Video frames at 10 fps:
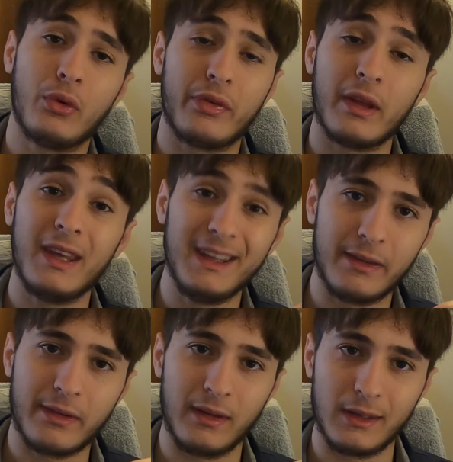there is the
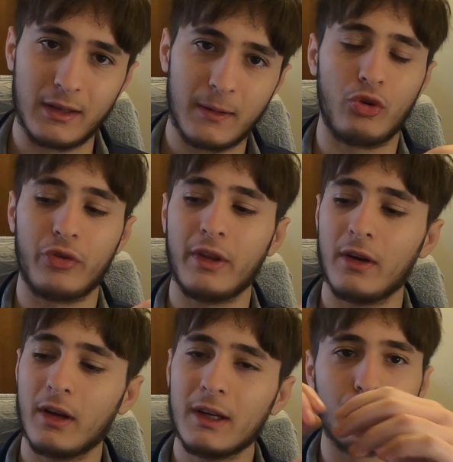heat sink, which is
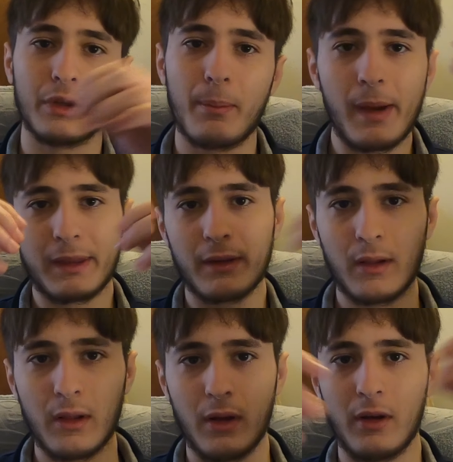the, you know, the
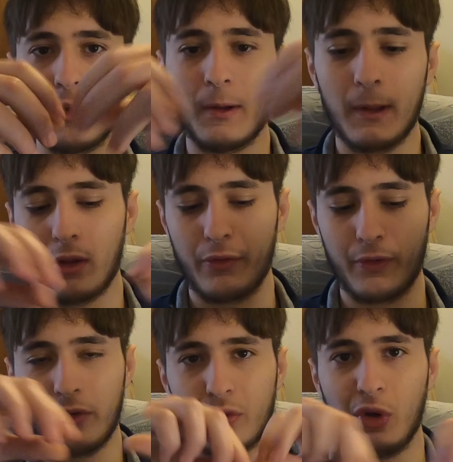metal kind
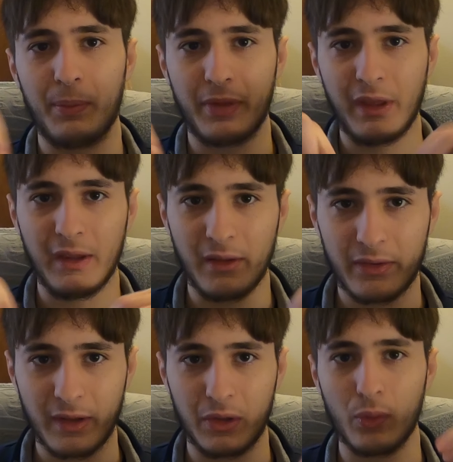of strip
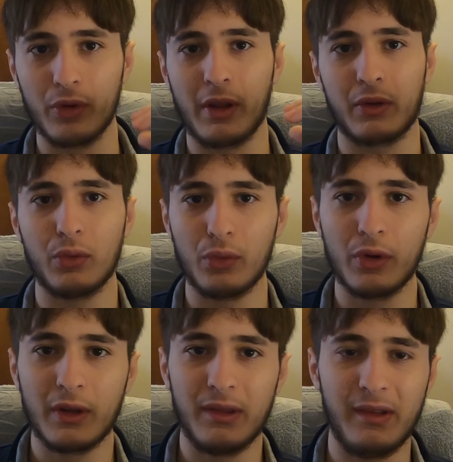things that you want like
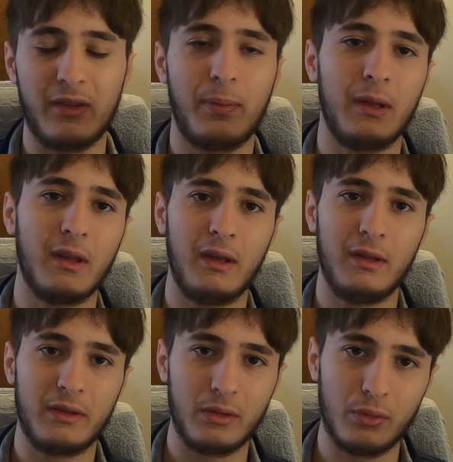to dissipate the
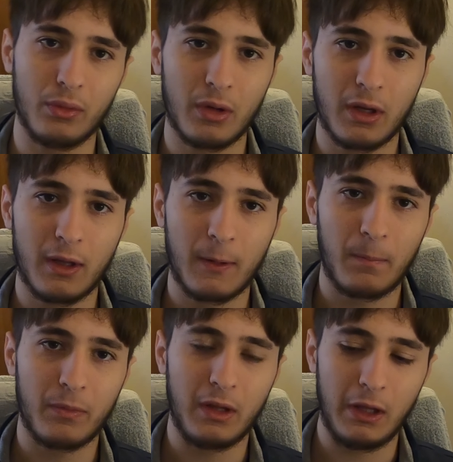heat to.
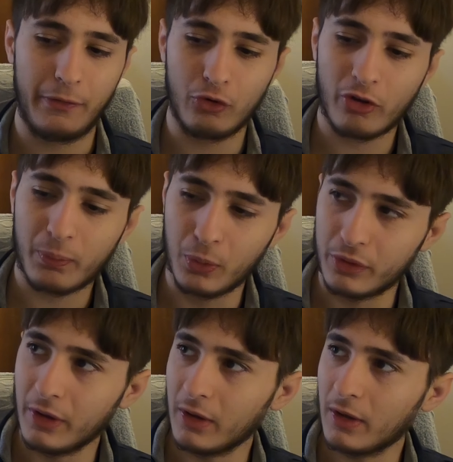If you just
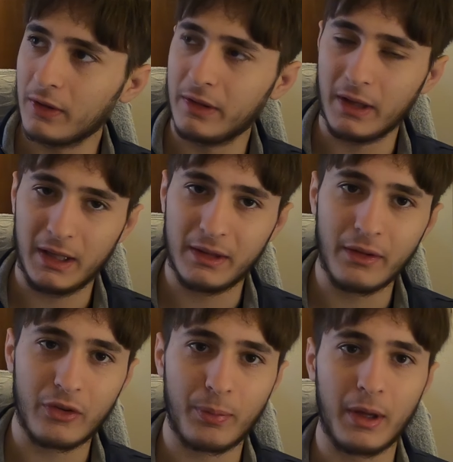put the heat
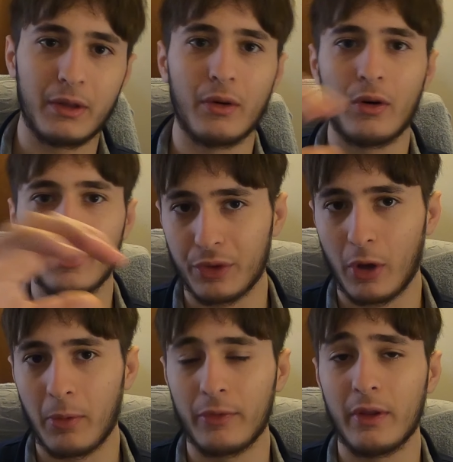dissipator on
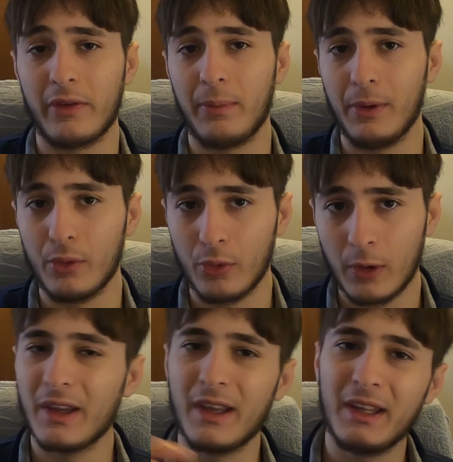top of the CPU,
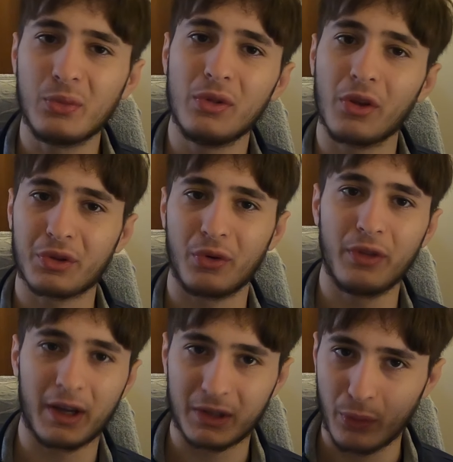the heat will not
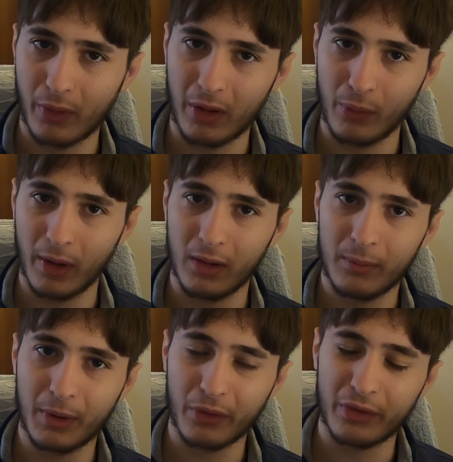conduct really well,
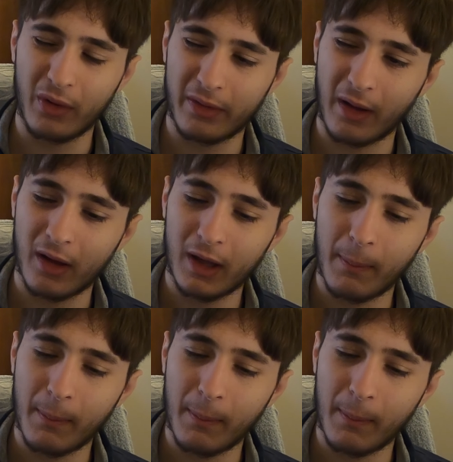because there is a